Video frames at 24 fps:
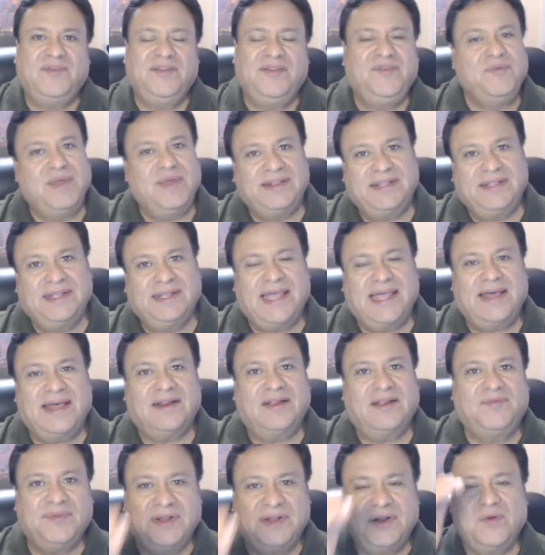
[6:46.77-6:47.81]
If you make the
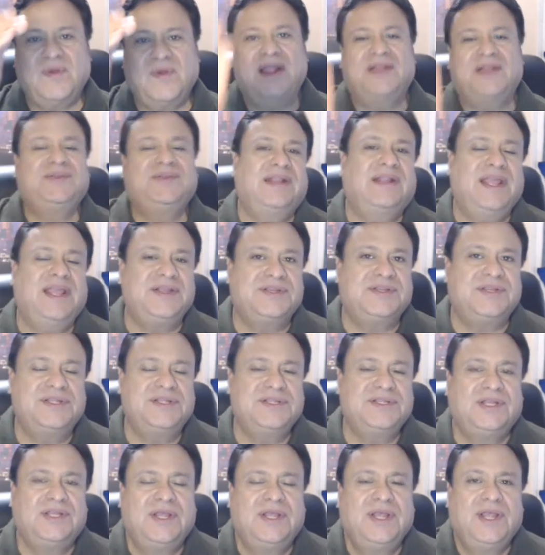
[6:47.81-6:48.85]
cutoff,
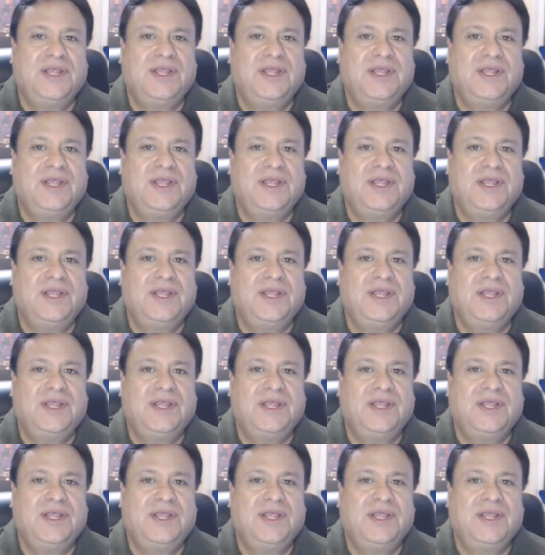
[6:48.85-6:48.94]
congratulations,